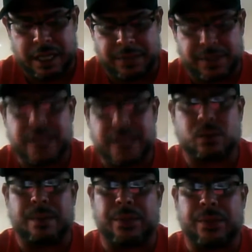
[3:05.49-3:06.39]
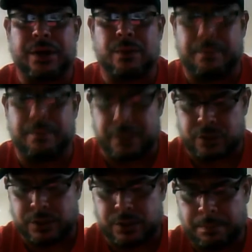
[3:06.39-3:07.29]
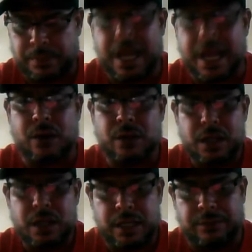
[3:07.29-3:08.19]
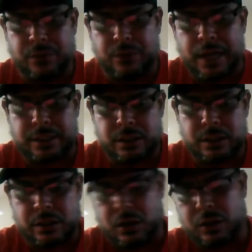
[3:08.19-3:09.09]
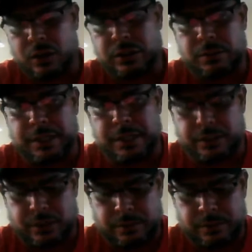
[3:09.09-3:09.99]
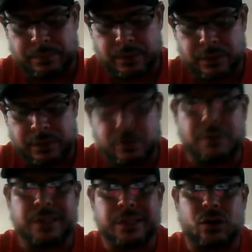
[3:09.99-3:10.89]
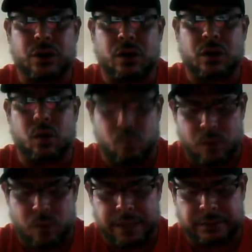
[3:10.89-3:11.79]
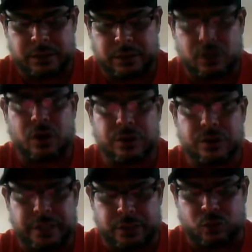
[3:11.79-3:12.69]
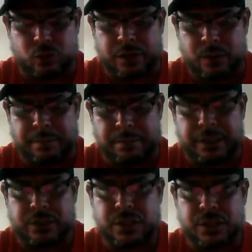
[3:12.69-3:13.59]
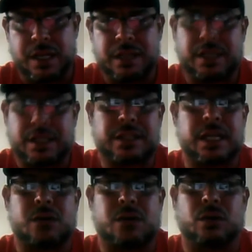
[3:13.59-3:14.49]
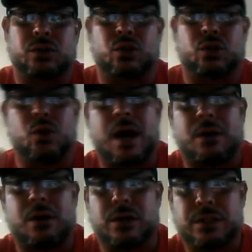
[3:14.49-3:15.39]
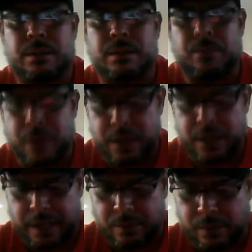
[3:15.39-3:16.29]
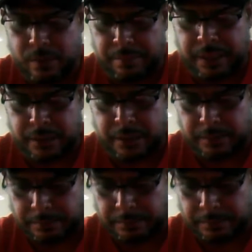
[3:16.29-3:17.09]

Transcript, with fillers: And the next one, thirty-one minutes. Now, if you add all those minutes, it's going to be a total of one hundred twenty-one minutes. That's equal to two hours and one minute.